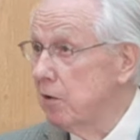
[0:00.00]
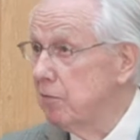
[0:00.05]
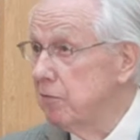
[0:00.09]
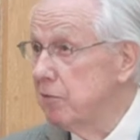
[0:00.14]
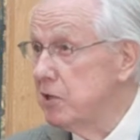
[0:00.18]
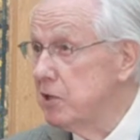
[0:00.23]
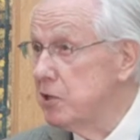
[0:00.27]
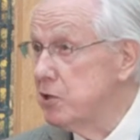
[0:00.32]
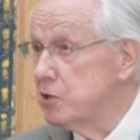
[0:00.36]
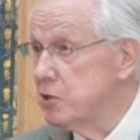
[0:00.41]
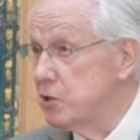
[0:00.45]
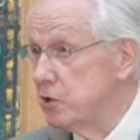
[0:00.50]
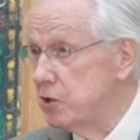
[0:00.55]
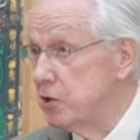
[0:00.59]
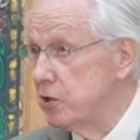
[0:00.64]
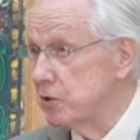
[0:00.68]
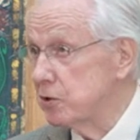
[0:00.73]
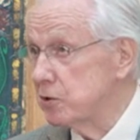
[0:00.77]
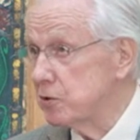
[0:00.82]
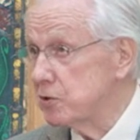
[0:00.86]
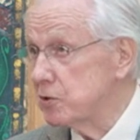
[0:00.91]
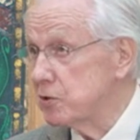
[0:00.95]
of these
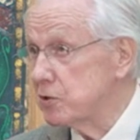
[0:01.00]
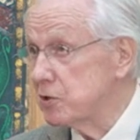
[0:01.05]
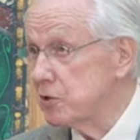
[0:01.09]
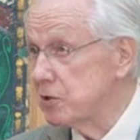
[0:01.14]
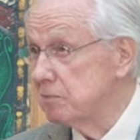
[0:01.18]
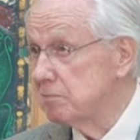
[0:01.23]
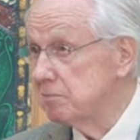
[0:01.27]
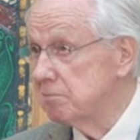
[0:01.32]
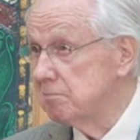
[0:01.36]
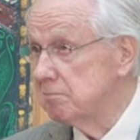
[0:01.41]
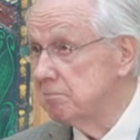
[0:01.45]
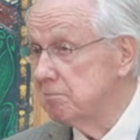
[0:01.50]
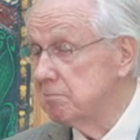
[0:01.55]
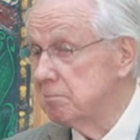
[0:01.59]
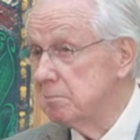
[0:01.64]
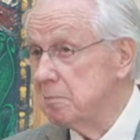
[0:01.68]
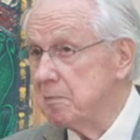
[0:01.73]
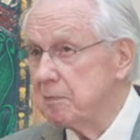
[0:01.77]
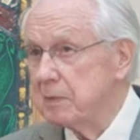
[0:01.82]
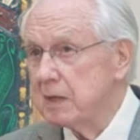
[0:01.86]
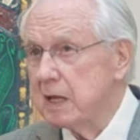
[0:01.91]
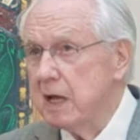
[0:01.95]
years.
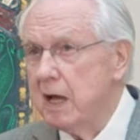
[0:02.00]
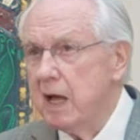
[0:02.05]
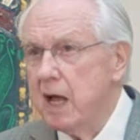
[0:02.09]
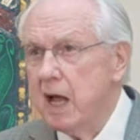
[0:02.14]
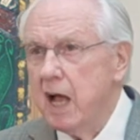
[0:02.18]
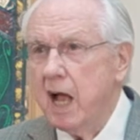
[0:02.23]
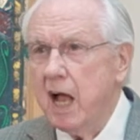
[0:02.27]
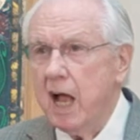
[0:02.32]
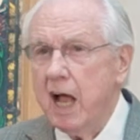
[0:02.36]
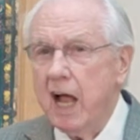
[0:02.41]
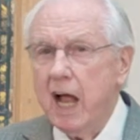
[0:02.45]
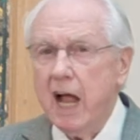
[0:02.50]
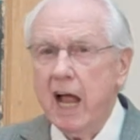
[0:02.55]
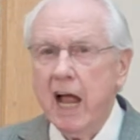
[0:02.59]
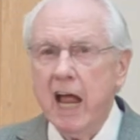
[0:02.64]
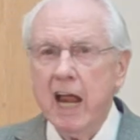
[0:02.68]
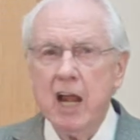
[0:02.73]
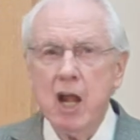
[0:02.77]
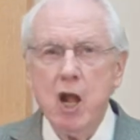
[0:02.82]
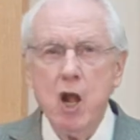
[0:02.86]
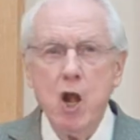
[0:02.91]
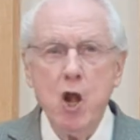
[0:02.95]

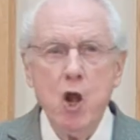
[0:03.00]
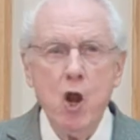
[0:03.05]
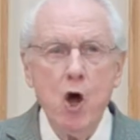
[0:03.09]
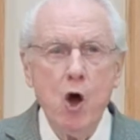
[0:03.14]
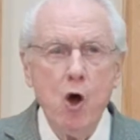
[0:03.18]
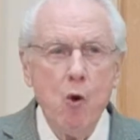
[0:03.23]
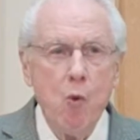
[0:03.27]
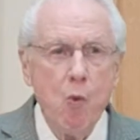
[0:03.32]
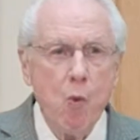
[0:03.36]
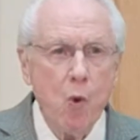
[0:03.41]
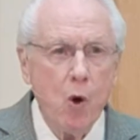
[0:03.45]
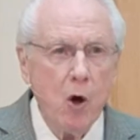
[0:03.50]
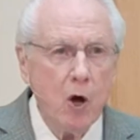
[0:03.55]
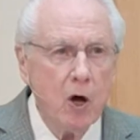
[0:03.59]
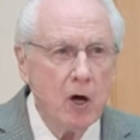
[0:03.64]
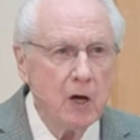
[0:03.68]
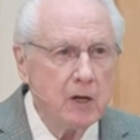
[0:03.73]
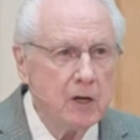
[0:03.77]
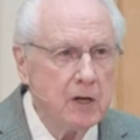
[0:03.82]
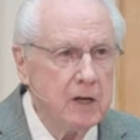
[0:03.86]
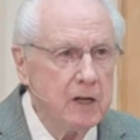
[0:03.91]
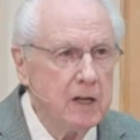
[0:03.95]
And no
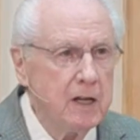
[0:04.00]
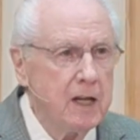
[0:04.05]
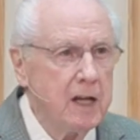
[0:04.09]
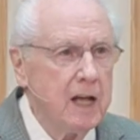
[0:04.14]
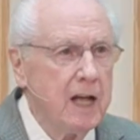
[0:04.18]
one,